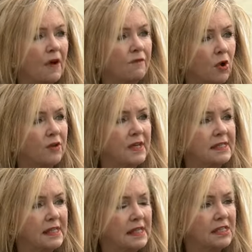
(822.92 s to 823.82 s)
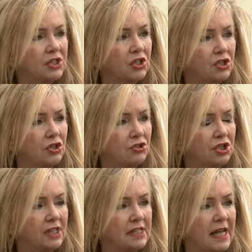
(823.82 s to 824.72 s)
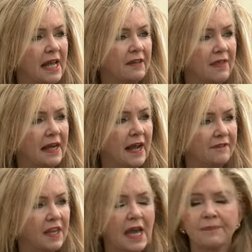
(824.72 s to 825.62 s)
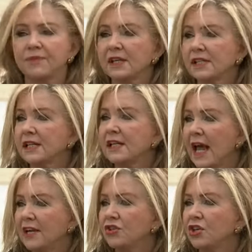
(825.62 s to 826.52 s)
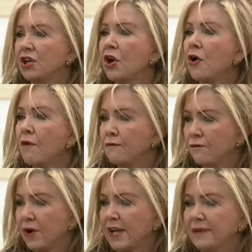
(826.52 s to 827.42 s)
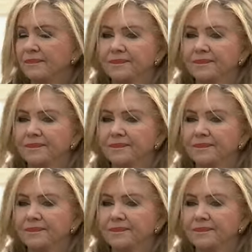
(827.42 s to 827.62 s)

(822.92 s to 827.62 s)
for these institutions that have kept this nation free.